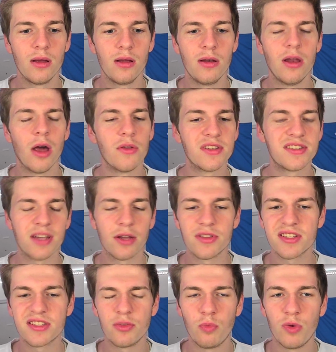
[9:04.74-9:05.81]
No, the
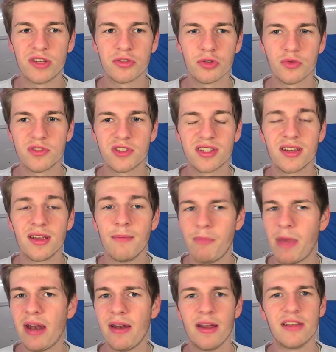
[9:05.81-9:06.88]
Celtics and Wizards
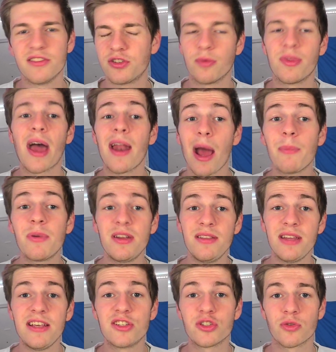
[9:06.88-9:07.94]
made it in. So that happened in
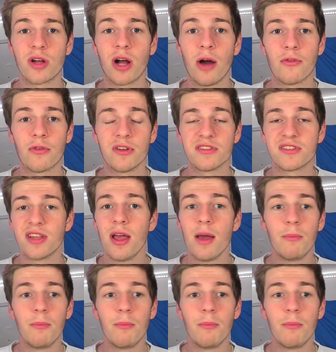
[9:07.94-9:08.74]
the Eastern Conference.